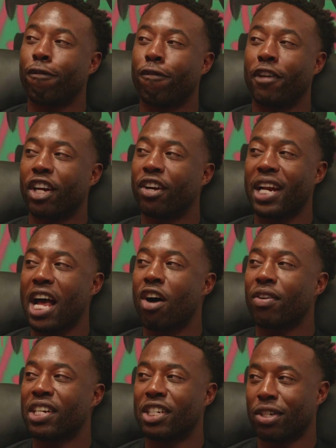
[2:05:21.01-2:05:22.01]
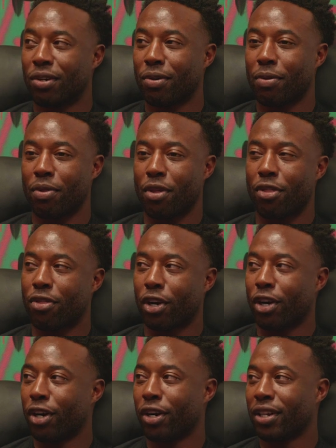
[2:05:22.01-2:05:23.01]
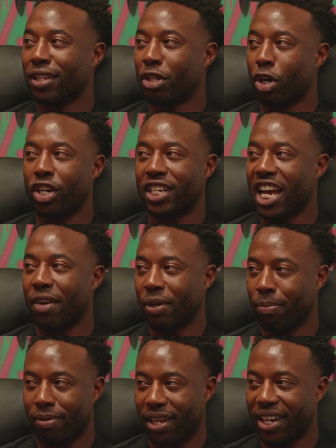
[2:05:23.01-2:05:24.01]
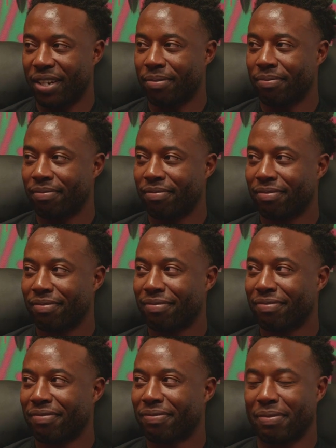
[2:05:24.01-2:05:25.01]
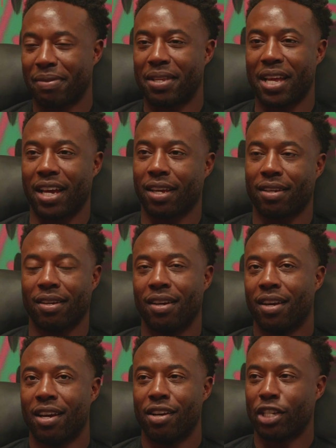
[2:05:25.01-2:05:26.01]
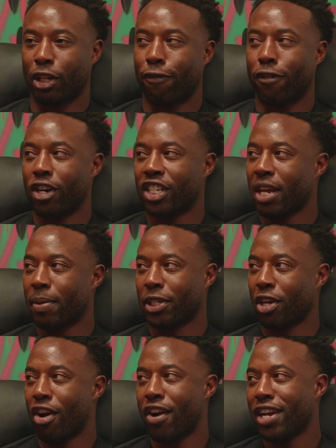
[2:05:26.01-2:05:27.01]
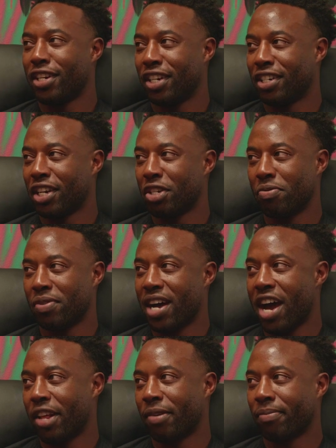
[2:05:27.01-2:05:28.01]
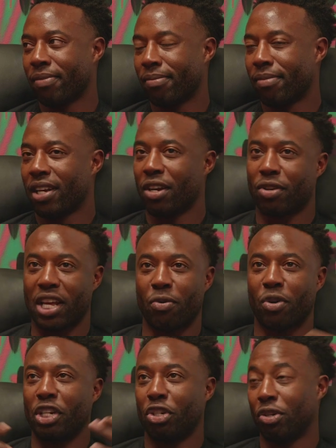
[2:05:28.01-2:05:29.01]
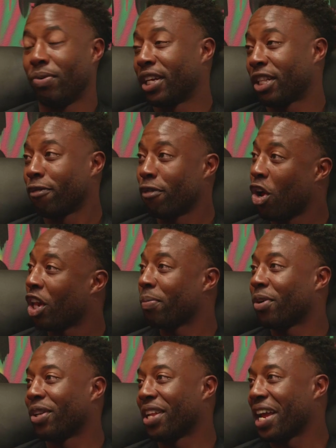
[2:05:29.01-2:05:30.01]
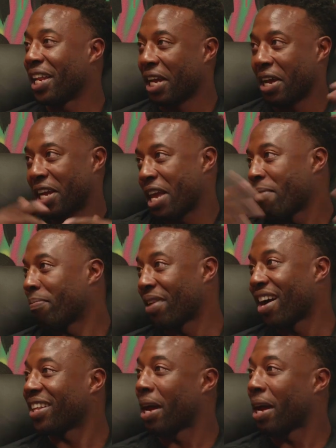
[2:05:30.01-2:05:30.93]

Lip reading: We didn't figure it out until the third time we played him. It's like the first time I said, all right, DJ, you got him. I'm like, okay, well, he's shooting at the volleyball line. Like, I can't block.